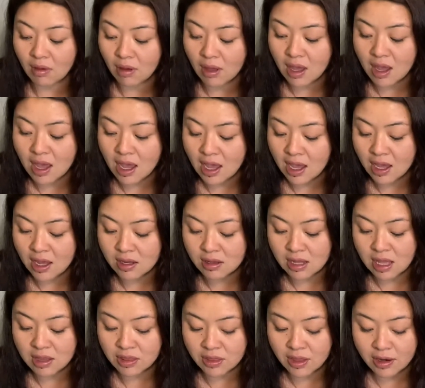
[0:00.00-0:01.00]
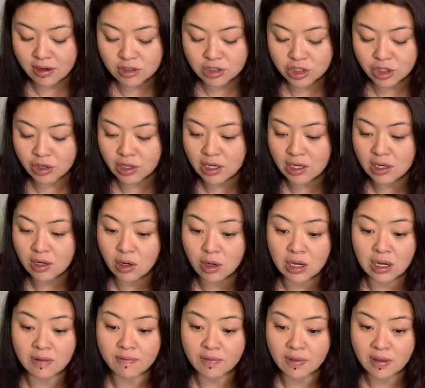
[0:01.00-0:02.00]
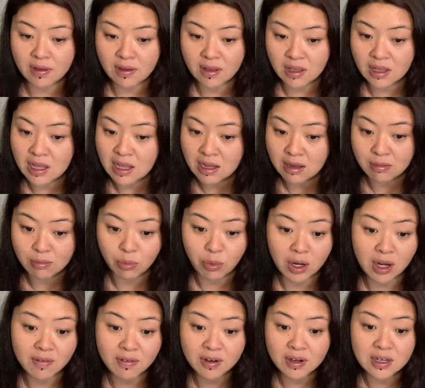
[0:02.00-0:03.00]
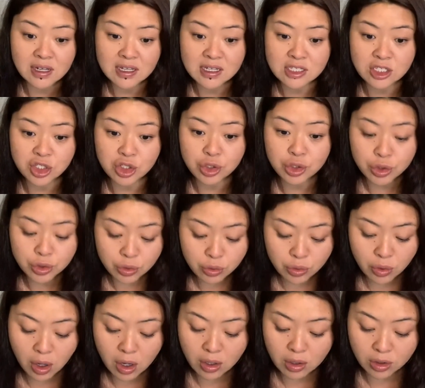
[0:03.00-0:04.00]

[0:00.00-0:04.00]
And their journey, and whatever it is, your